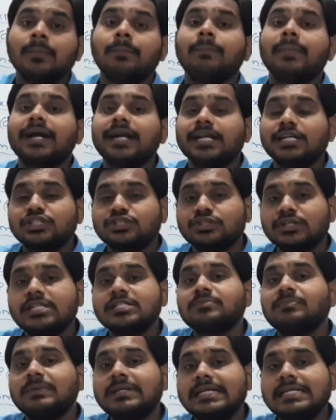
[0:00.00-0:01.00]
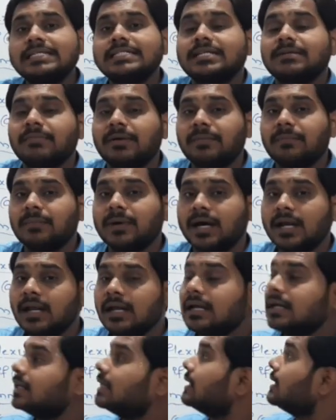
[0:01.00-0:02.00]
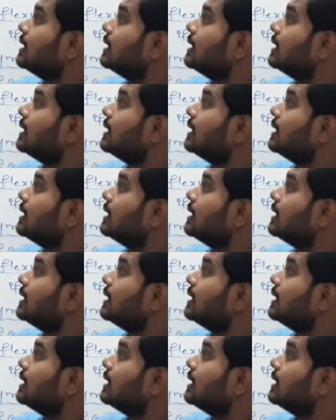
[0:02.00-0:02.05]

My dear students, please remember,